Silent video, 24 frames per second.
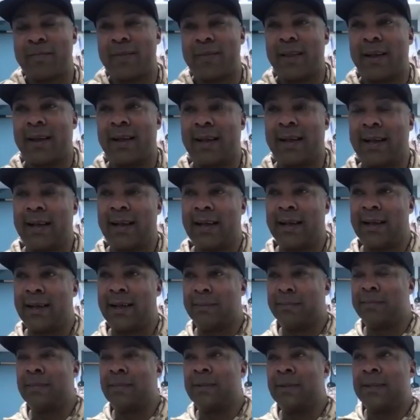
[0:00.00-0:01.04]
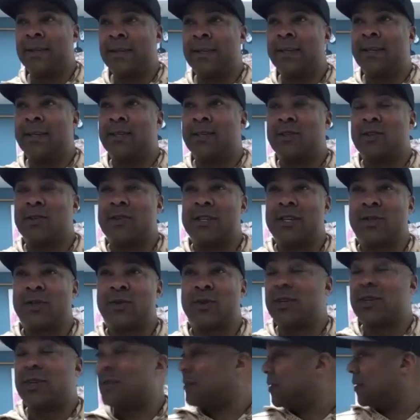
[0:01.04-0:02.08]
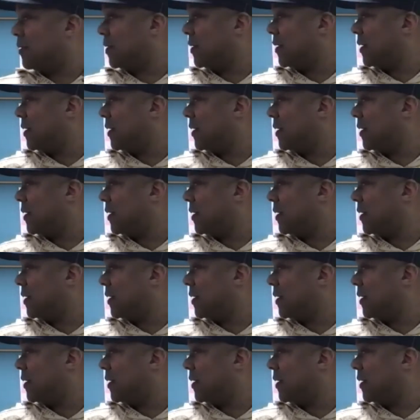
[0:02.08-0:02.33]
And we may know the course.